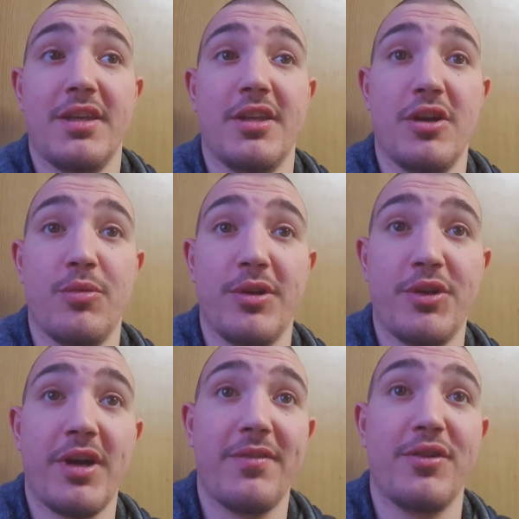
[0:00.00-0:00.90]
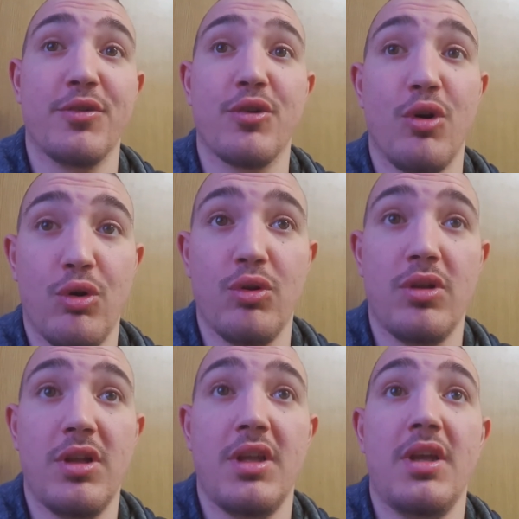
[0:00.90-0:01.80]
When you have your
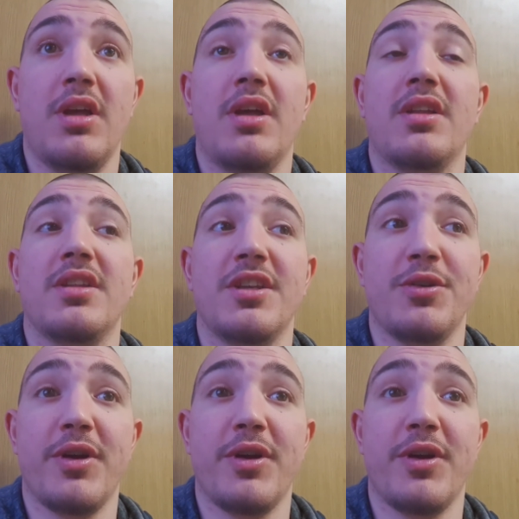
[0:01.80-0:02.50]
goal, then